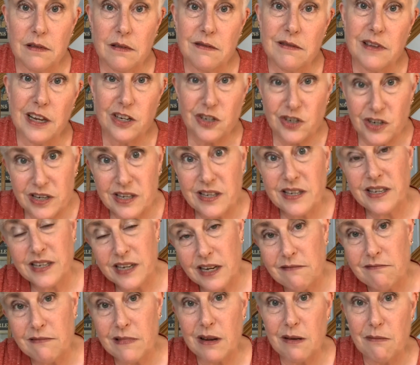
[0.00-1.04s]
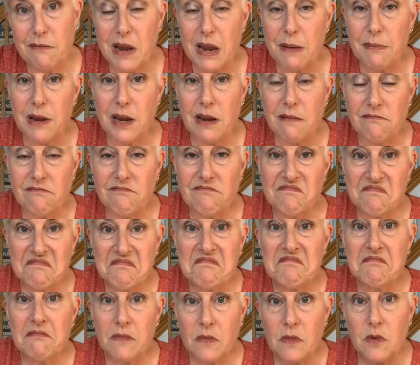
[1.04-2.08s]
They just sit and maybe
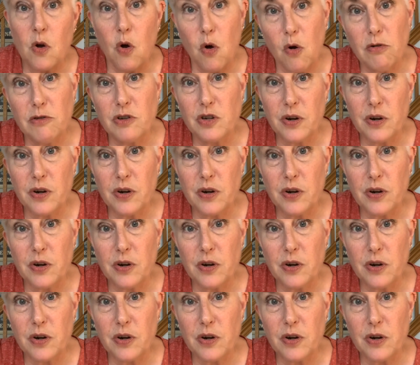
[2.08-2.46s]
hold